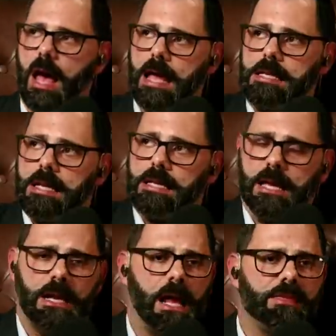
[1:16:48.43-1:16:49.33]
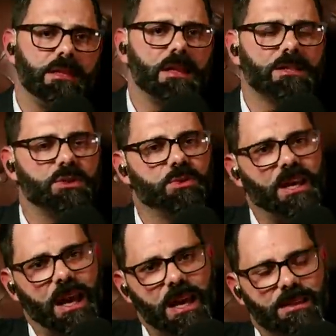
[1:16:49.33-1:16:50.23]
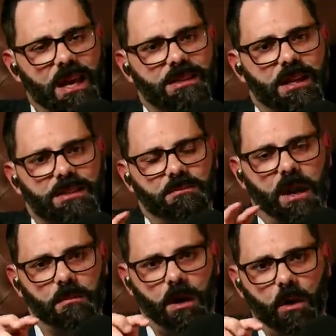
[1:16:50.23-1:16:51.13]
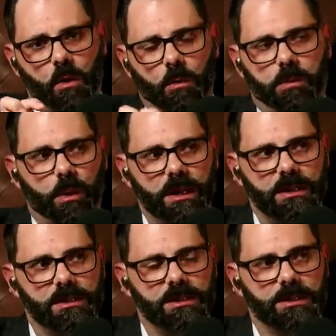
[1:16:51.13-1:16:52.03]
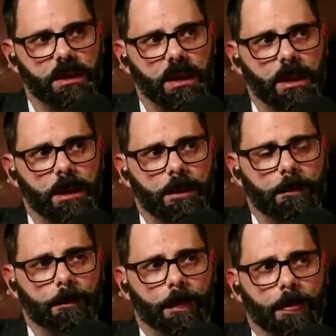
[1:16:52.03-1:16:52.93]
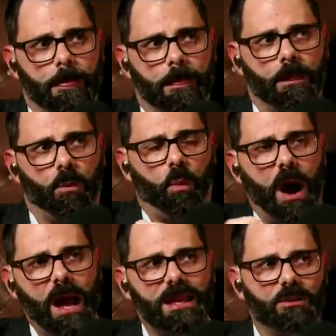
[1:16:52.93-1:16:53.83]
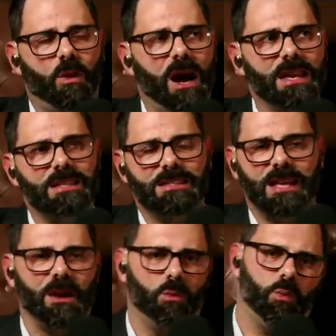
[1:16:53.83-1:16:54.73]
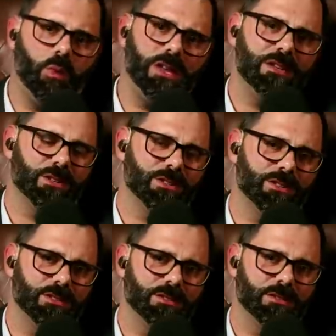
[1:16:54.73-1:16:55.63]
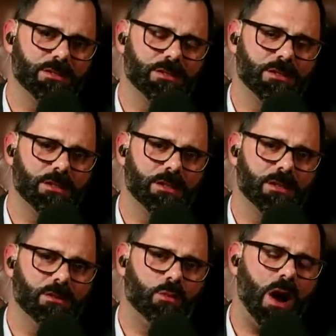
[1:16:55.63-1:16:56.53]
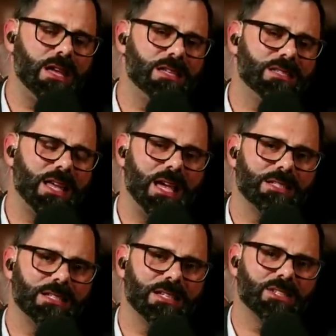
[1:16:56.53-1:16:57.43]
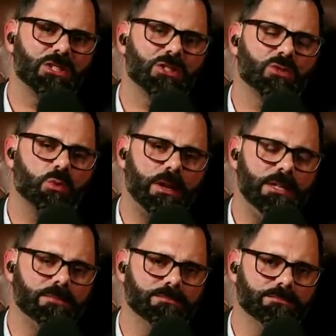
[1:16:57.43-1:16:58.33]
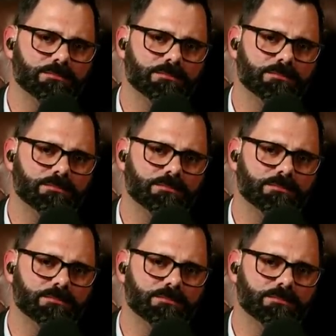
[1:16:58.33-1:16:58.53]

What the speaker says: And I think that's okay. That doesn't, my whole point is, why is that weird? Why is that extreme?